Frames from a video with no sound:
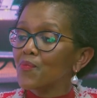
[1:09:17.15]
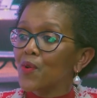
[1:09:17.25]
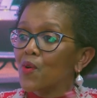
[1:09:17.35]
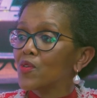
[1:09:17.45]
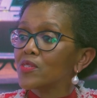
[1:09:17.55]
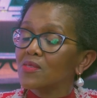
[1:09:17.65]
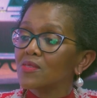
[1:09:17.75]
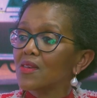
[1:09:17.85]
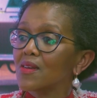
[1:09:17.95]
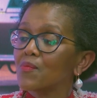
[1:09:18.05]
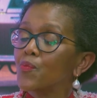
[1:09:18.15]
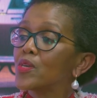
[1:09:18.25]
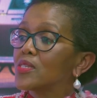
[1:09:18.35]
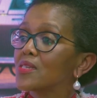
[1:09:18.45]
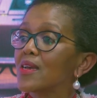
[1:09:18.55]
because
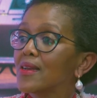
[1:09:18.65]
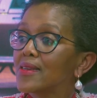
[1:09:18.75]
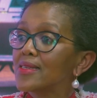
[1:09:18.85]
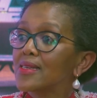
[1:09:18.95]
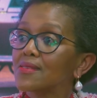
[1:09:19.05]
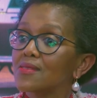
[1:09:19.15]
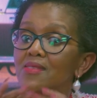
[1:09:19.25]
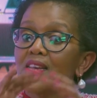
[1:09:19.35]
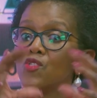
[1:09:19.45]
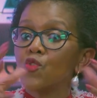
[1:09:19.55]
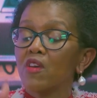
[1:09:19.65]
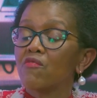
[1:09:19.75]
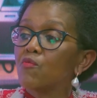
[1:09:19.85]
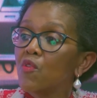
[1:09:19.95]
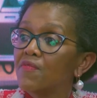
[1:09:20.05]
political leaders tend to
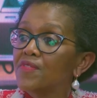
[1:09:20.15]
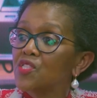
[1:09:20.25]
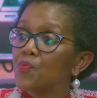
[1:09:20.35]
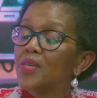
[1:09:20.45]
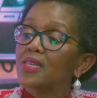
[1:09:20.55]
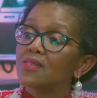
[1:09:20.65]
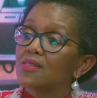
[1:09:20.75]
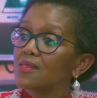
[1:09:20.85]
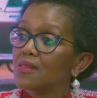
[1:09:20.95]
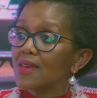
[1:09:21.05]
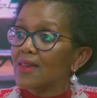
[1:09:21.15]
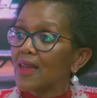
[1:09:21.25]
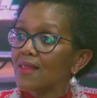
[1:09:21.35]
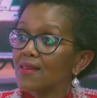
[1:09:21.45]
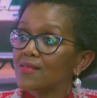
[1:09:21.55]
have more visibility than
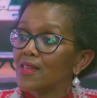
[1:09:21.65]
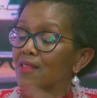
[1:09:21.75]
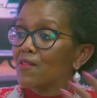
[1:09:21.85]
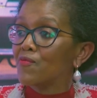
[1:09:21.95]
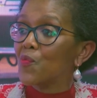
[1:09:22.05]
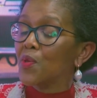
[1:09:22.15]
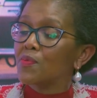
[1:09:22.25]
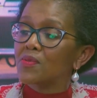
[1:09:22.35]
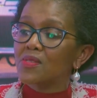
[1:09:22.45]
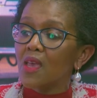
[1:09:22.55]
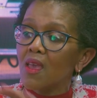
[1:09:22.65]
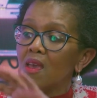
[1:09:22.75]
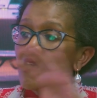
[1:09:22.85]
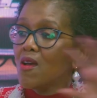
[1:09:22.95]
others, and therefore people say,